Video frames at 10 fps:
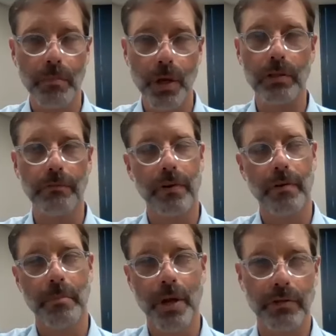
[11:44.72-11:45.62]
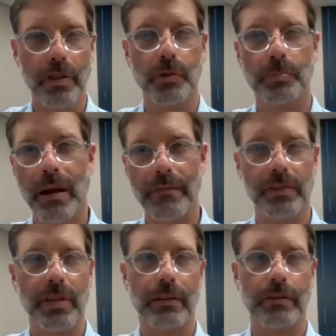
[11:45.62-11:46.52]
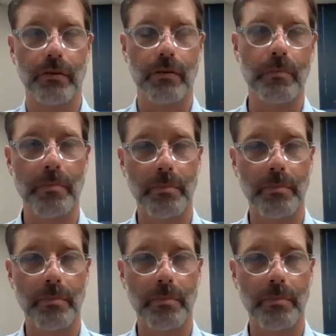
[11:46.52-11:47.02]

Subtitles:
Most of those private sector